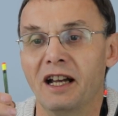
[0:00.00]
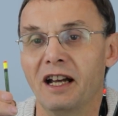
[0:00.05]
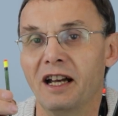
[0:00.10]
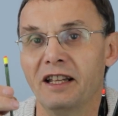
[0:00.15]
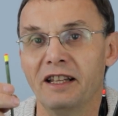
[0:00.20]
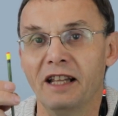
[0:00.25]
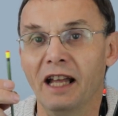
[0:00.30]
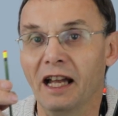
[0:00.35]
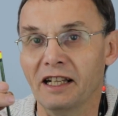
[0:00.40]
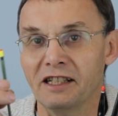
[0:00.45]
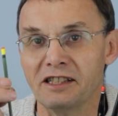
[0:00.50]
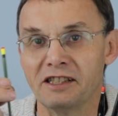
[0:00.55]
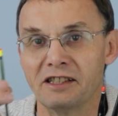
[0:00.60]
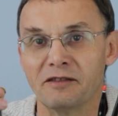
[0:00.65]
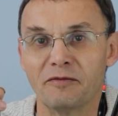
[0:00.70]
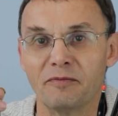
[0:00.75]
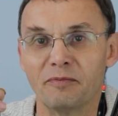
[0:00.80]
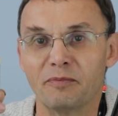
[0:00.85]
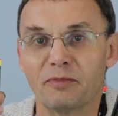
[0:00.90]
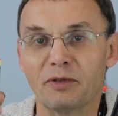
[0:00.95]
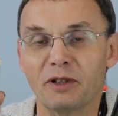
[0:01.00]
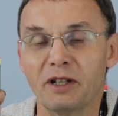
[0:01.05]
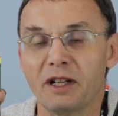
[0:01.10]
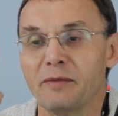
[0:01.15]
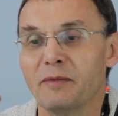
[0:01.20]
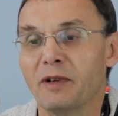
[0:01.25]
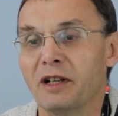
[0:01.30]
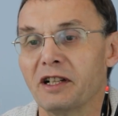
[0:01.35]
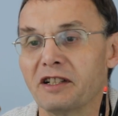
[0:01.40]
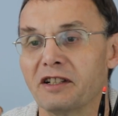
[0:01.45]
And that is pretty
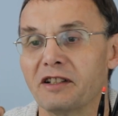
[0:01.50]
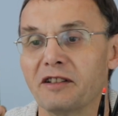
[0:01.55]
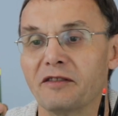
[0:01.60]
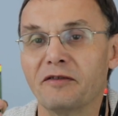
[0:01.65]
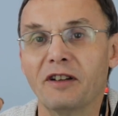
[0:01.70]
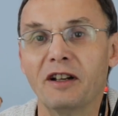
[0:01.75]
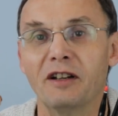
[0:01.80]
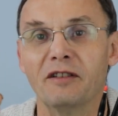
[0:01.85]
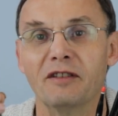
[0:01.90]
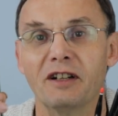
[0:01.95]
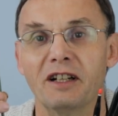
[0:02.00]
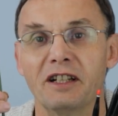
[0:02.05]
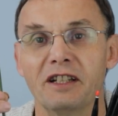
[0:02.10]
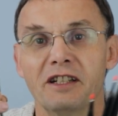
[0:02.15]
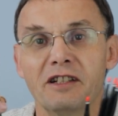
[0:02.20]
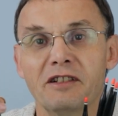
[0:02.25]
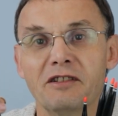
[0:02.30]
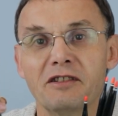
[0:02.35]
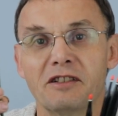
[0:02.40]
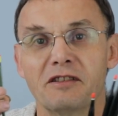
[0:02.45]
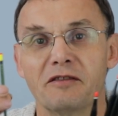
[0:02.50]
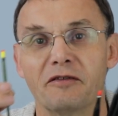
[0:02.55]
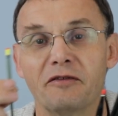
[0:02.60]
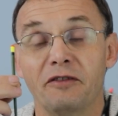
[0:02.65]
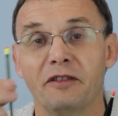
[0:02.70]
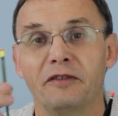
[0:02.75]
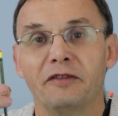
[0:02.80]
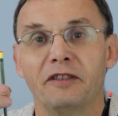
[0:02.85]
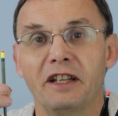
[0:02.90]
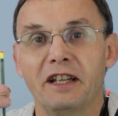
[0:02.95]
much the float I used
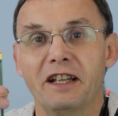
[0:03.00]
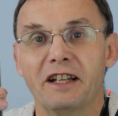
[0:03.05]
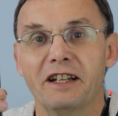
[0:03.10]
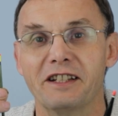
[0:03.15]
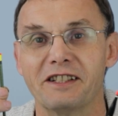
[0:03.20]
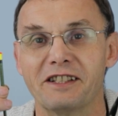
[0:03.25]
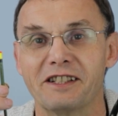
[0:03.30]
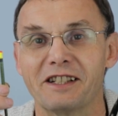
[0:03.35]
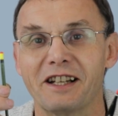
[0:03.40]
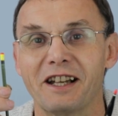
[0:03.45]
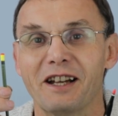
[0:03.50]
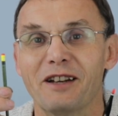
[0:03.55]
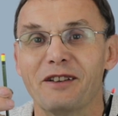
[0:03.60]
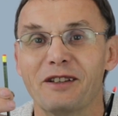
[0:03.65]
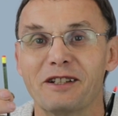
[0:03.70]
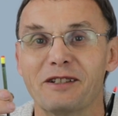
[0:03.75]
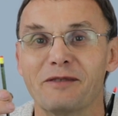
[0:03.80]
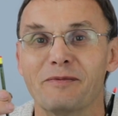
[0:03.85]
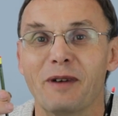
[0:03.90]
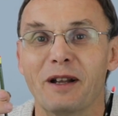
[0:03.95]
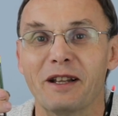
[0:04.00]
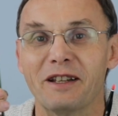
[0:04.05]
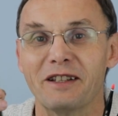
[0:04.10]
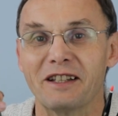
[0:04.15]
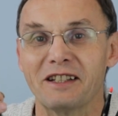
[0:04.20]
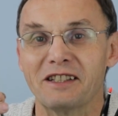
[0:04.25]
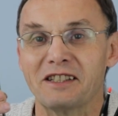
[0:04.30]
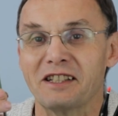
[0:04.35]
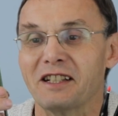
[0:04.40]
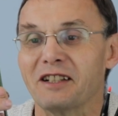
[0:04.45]
50 years ago this month.
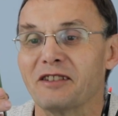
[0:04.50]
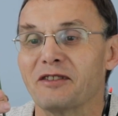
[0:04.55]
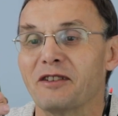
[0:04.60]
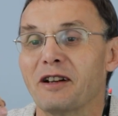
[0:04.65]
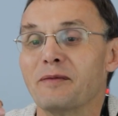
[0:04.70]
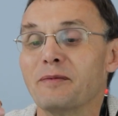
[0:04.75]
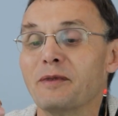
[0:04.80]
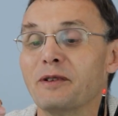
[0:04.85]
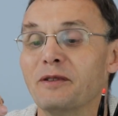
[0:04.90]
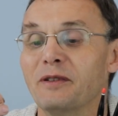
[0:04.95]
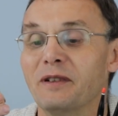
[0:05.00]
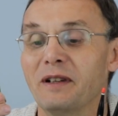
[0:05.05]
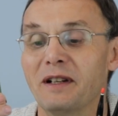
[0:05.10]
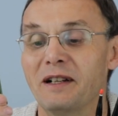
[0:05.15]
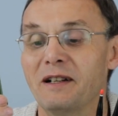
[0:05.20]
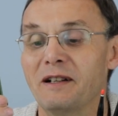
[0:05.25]
That's incredible.